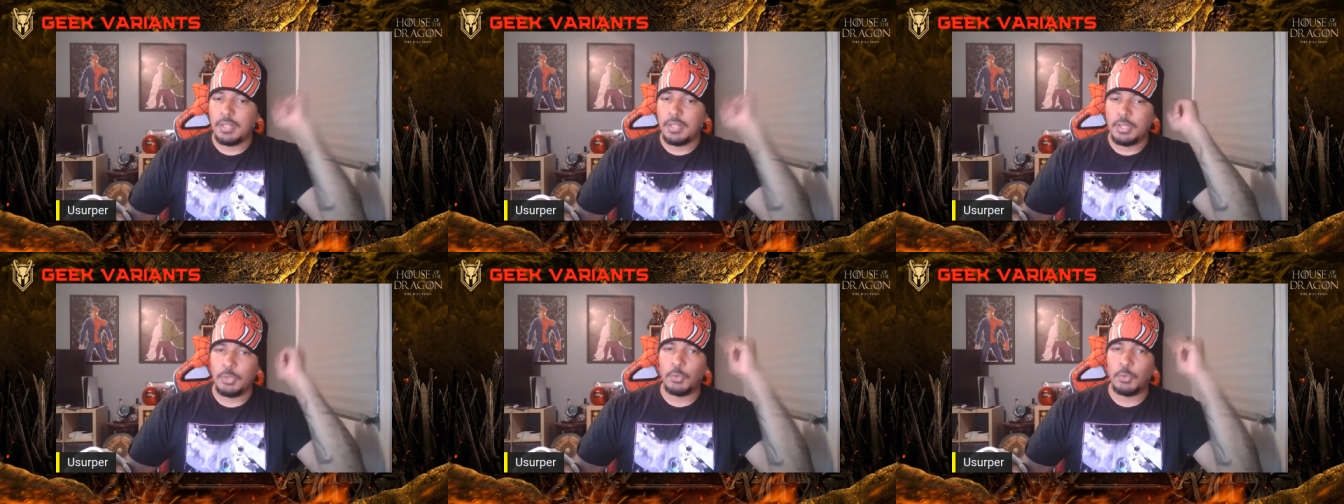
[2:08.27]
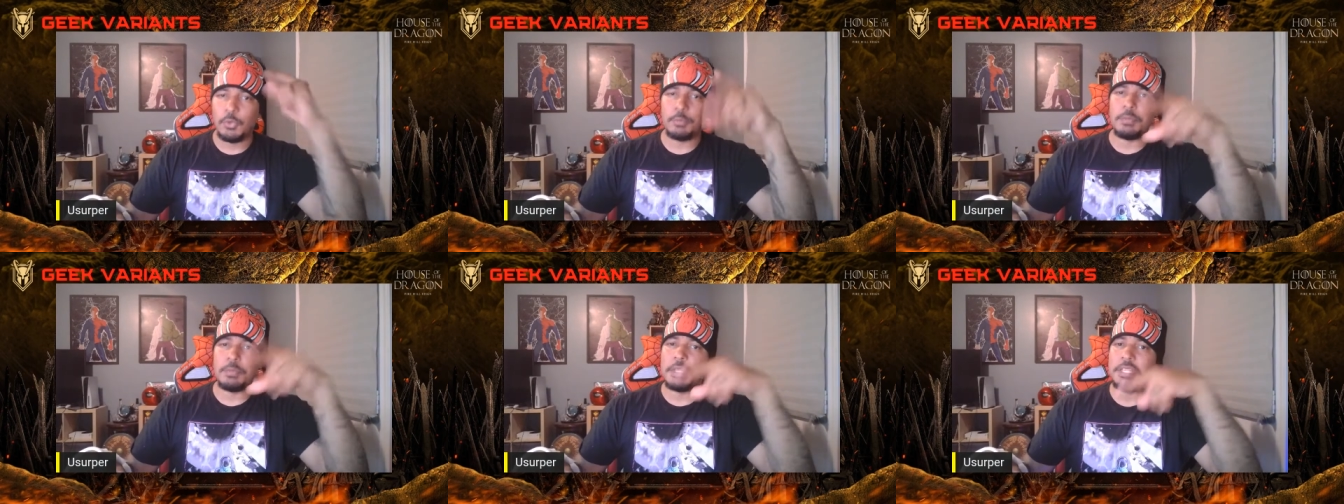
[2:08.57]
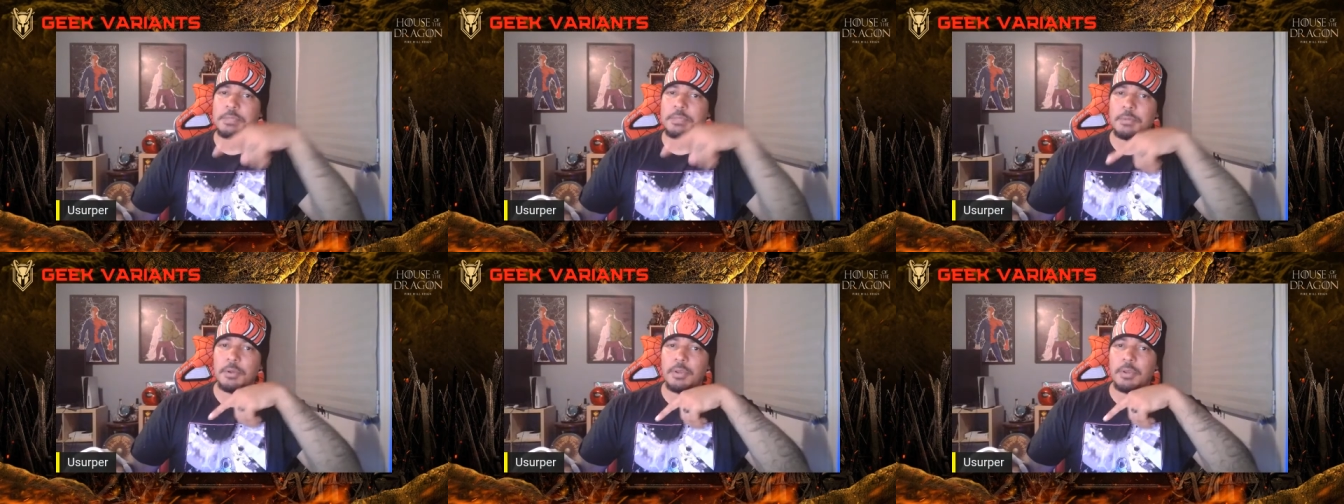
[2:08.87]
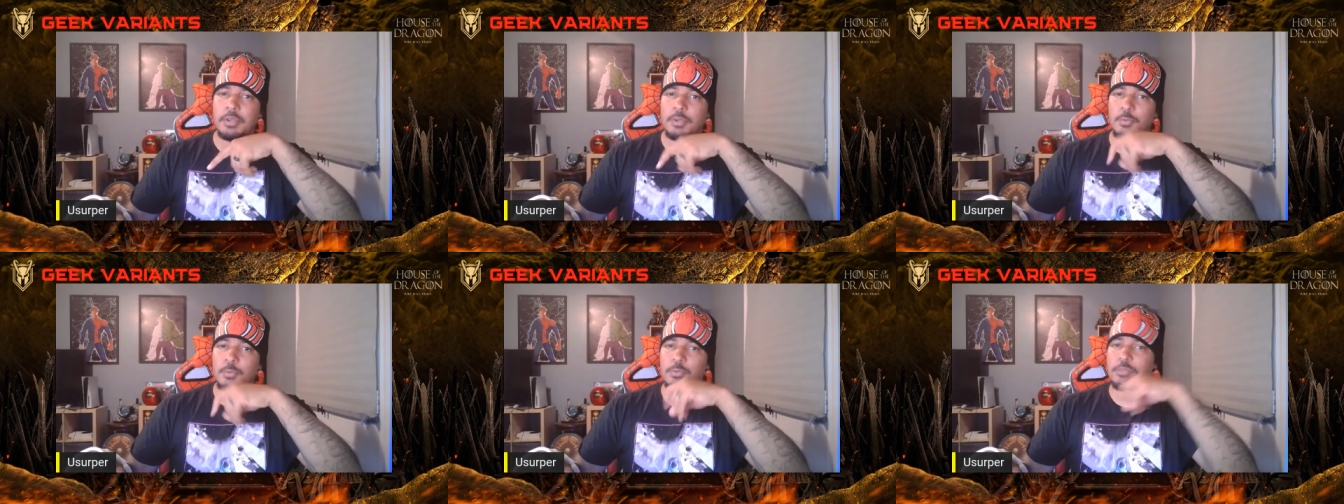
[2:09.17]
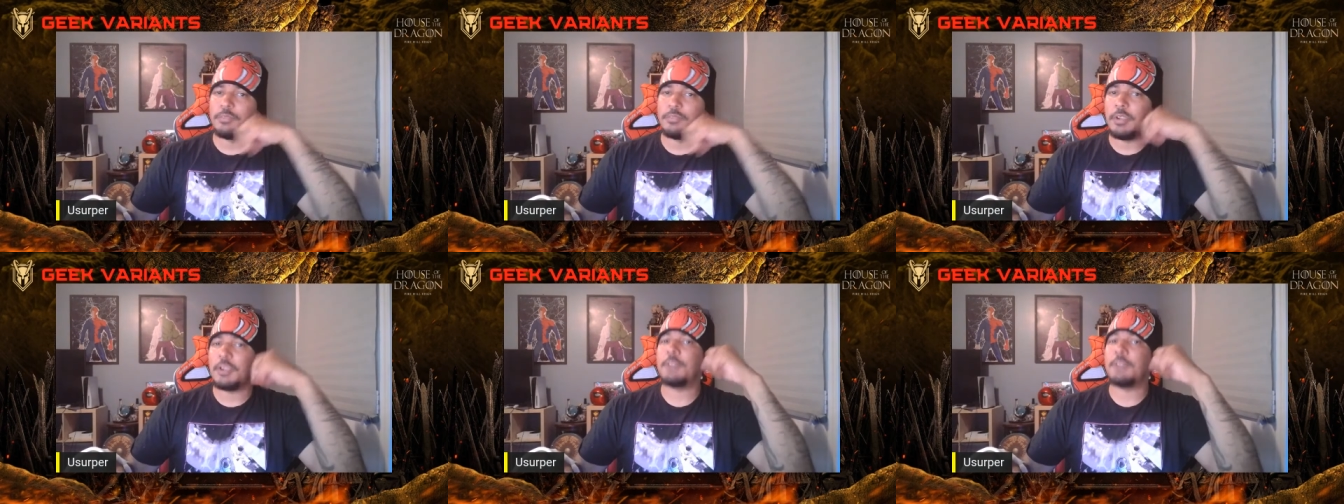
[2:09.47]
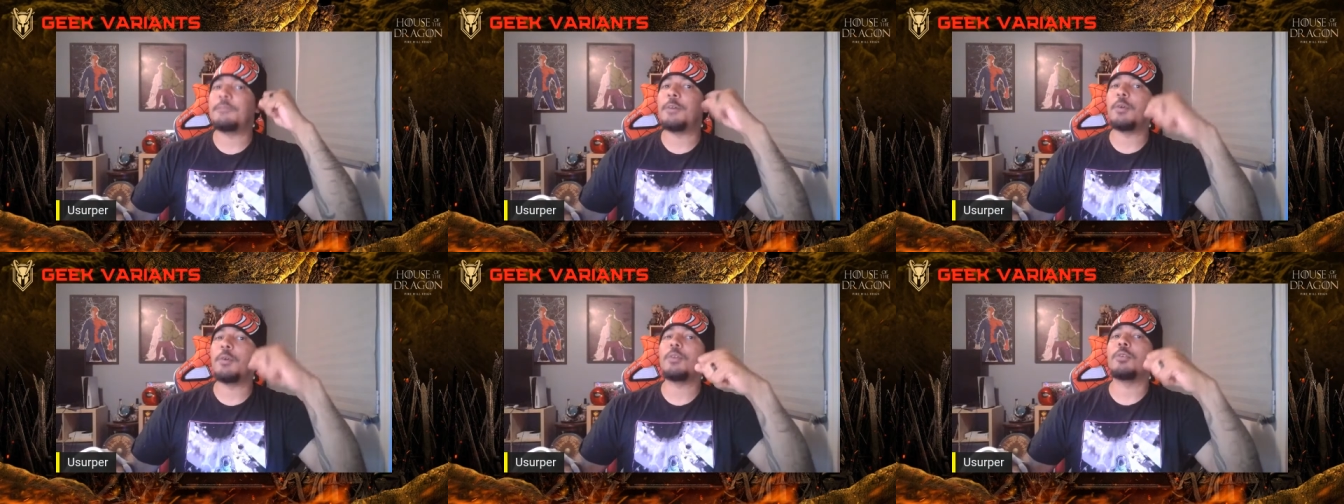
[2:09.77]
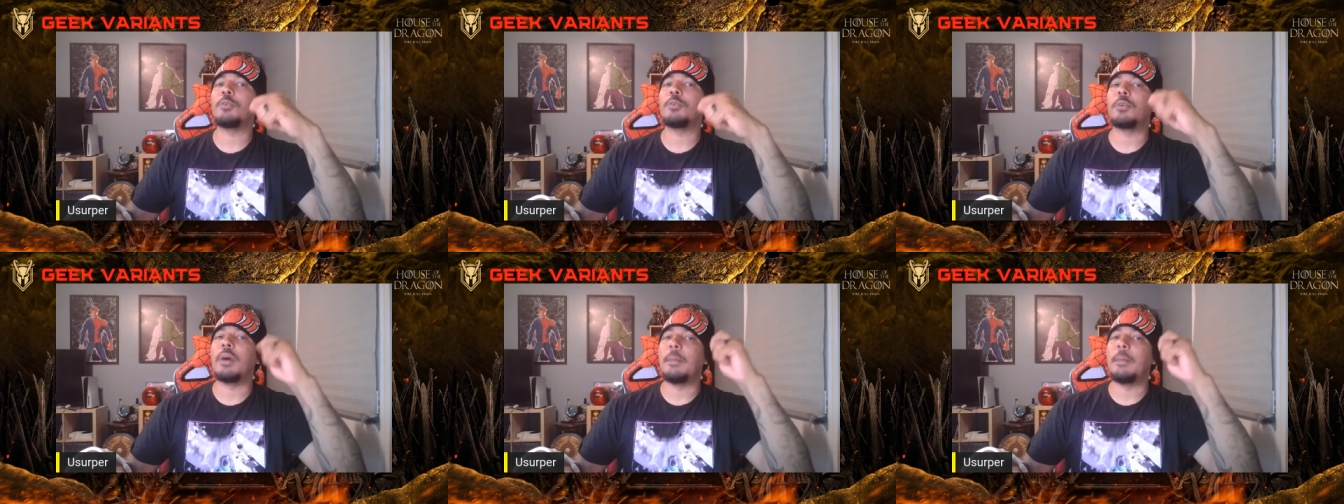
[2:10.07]
Lord Beesbury, who was very
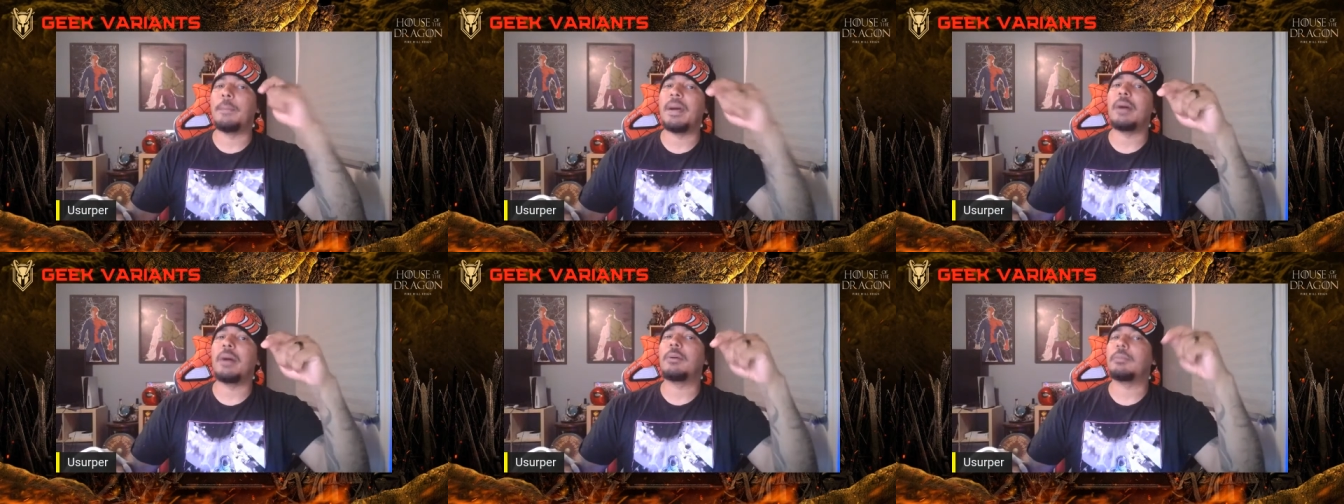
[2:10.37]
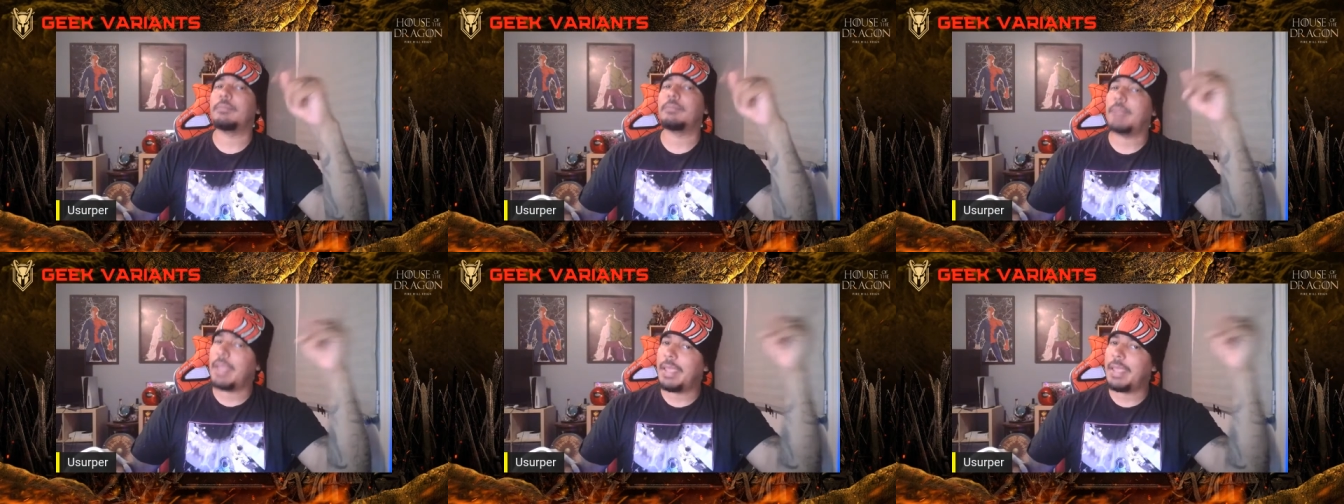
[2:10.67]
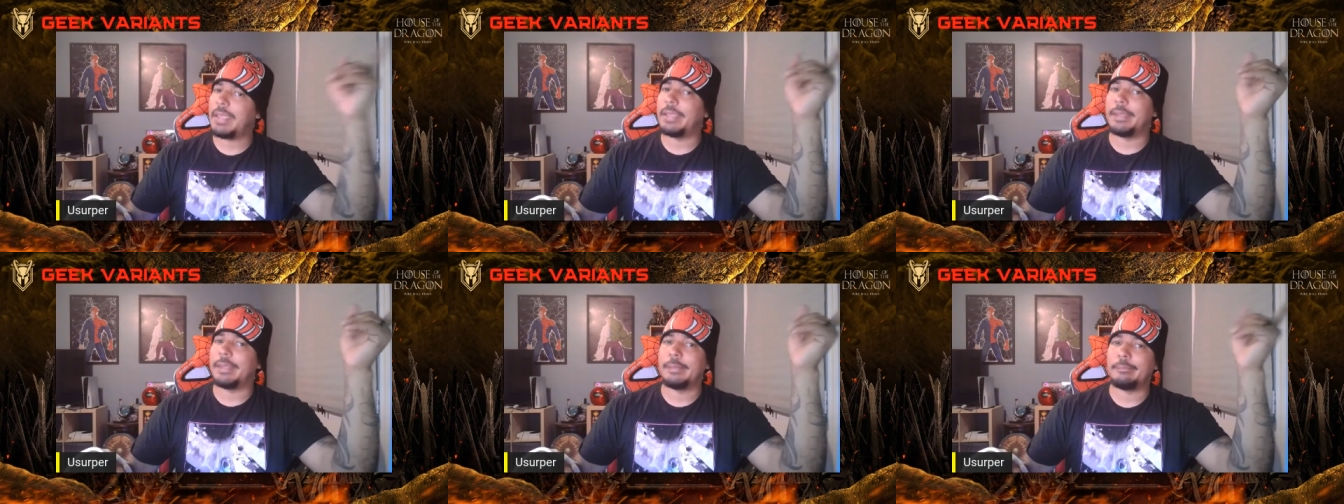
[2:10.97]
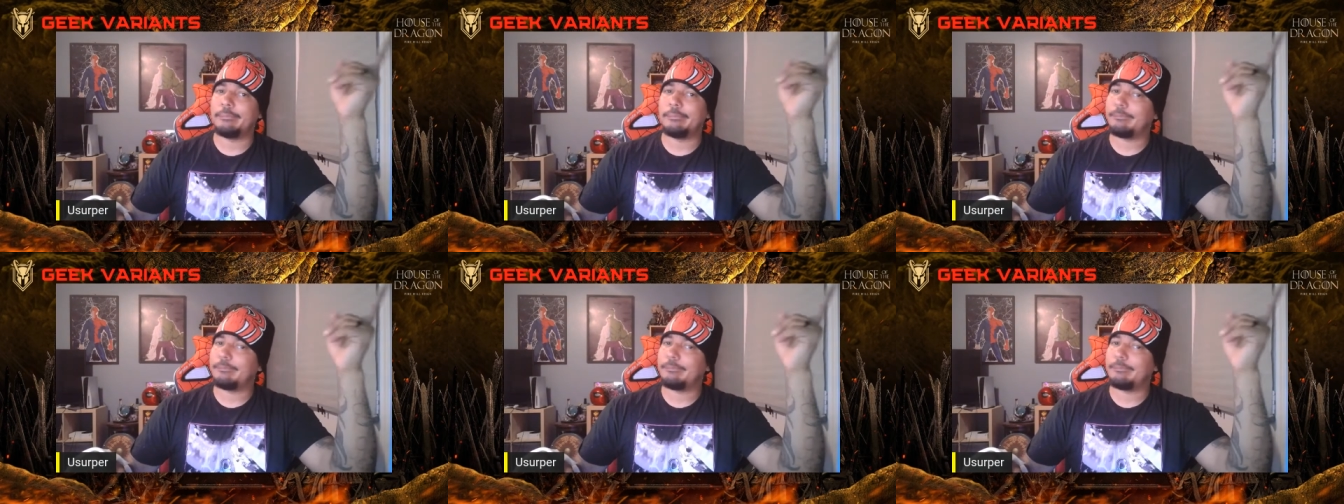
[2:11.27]
vocal about, hey,